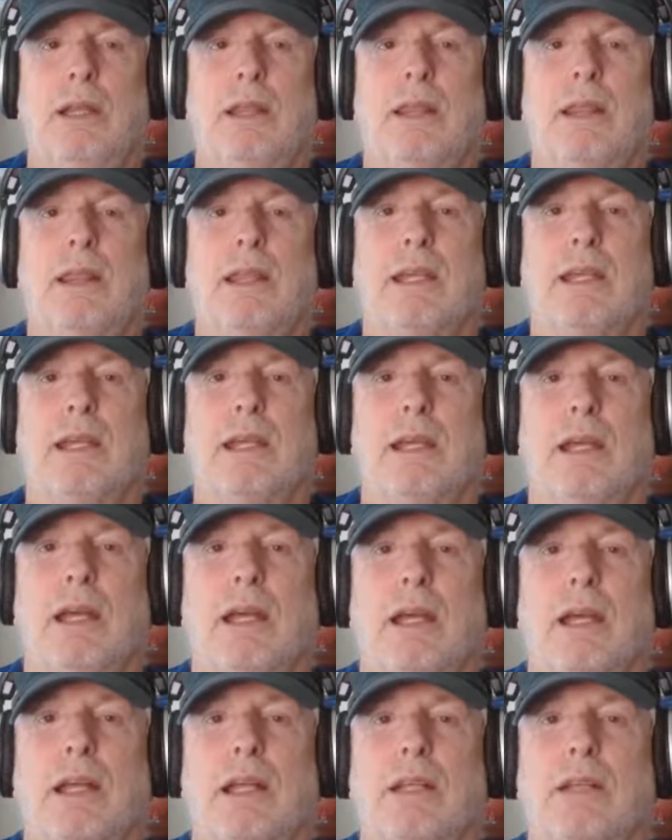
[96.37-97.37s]
The
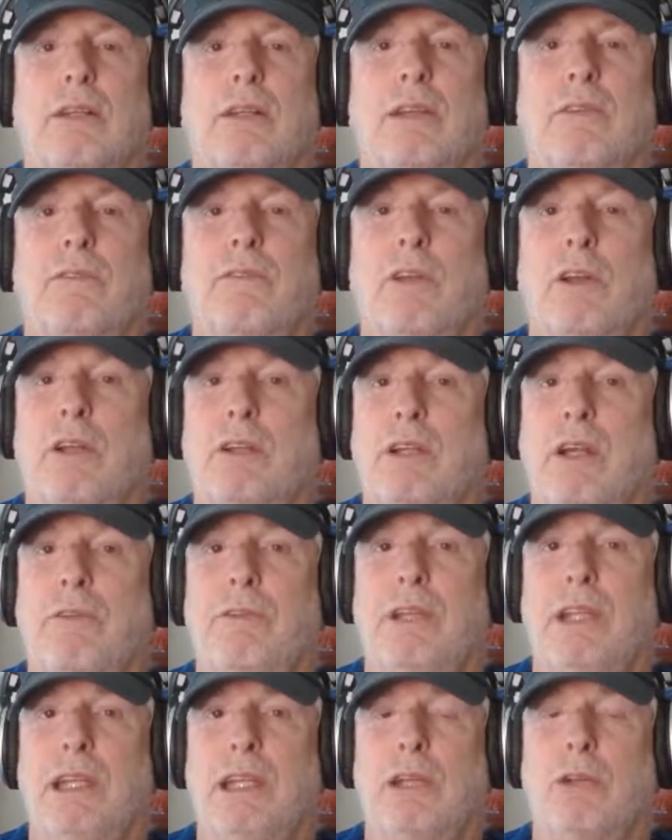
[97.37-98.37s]

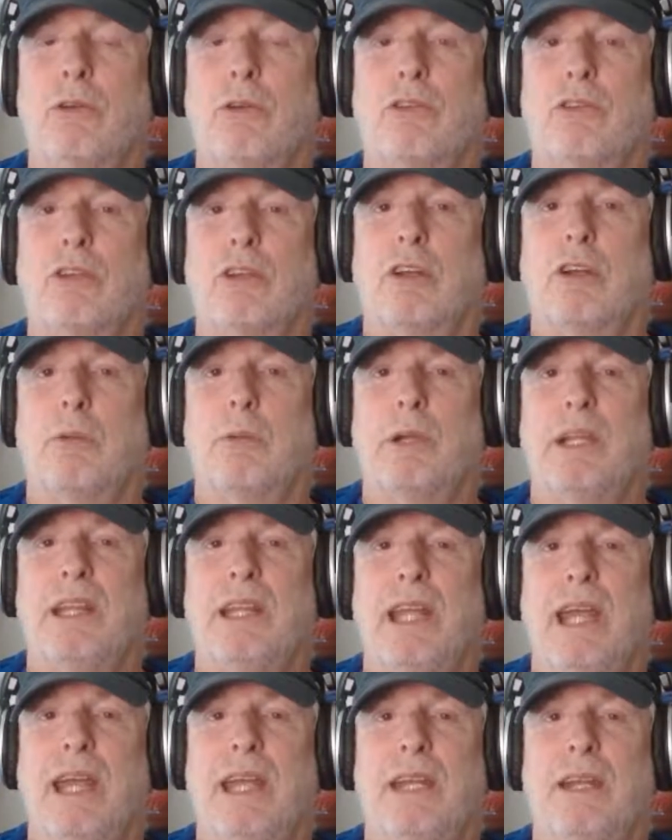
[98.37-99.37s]
Philadelphia Eagles are going to win
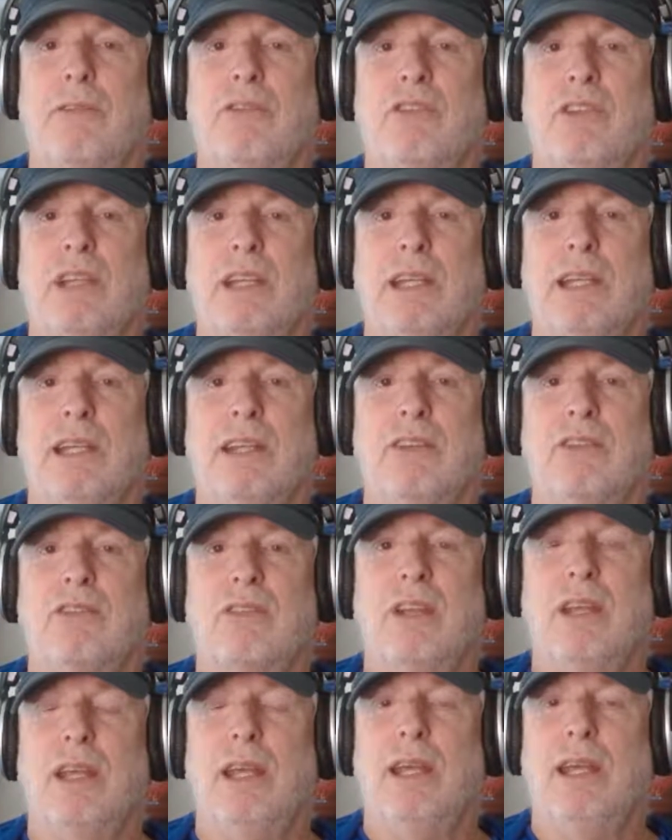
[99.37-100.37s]
the NFC
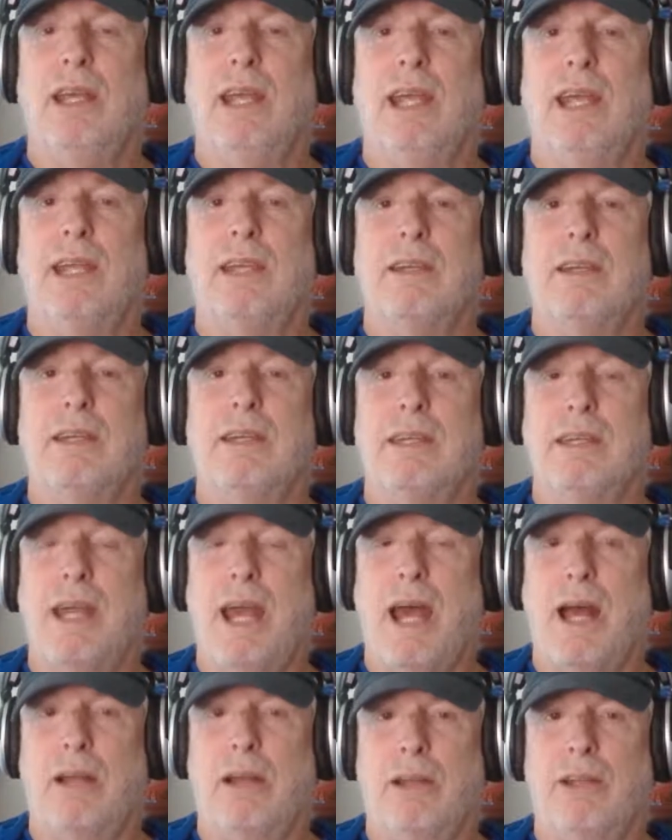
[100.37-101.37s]
East and
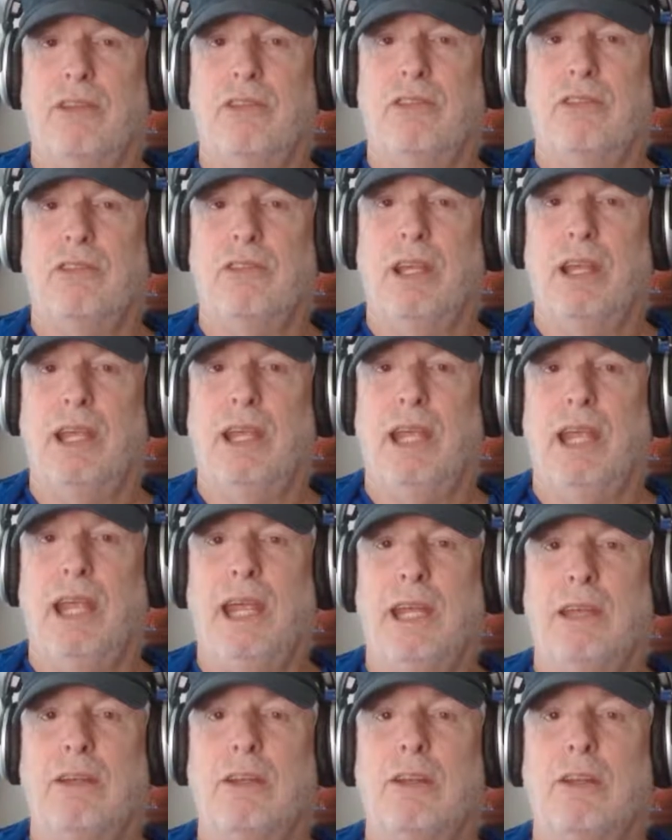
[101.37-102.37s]
Dallas
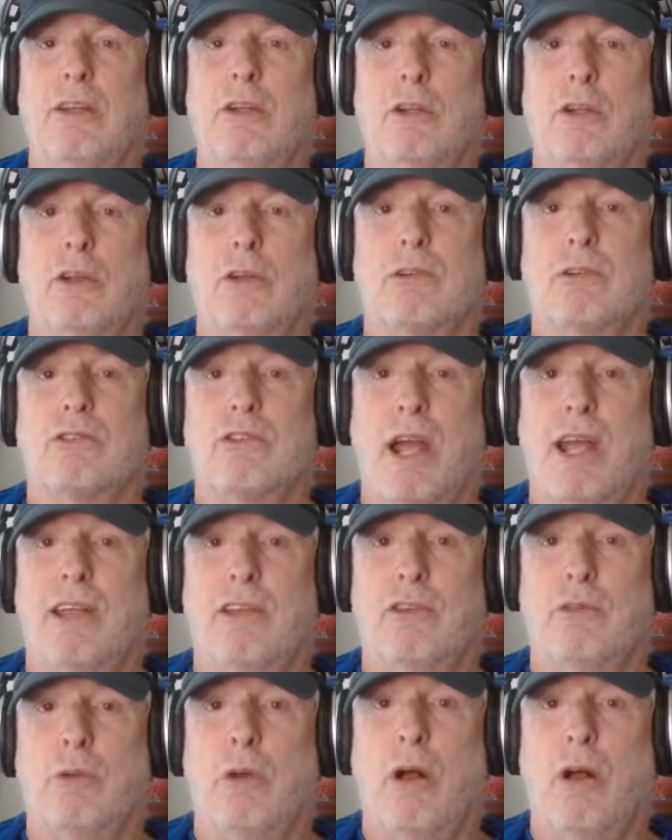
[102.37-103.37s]
and the New York
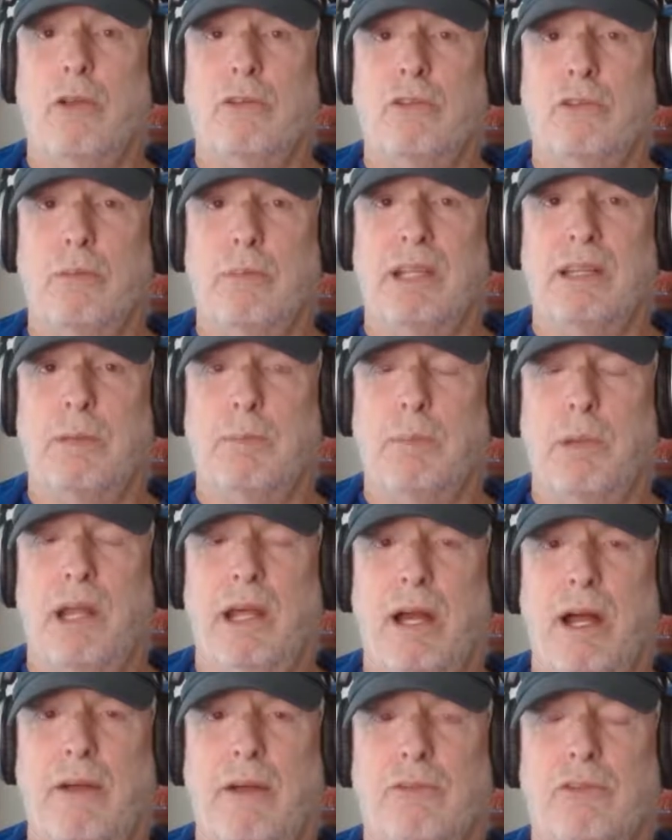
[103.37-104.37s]
Giants will also make the
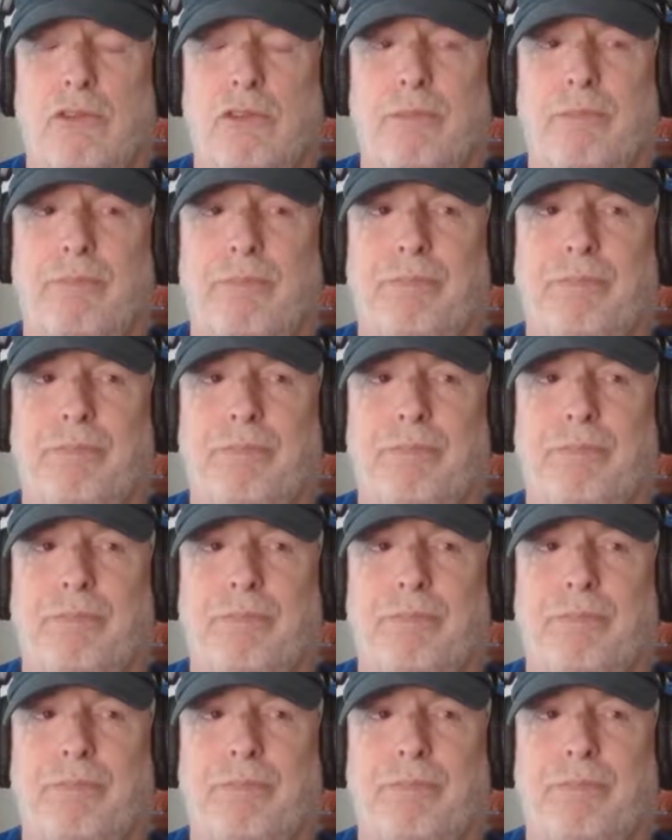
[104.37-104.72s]
playoffs.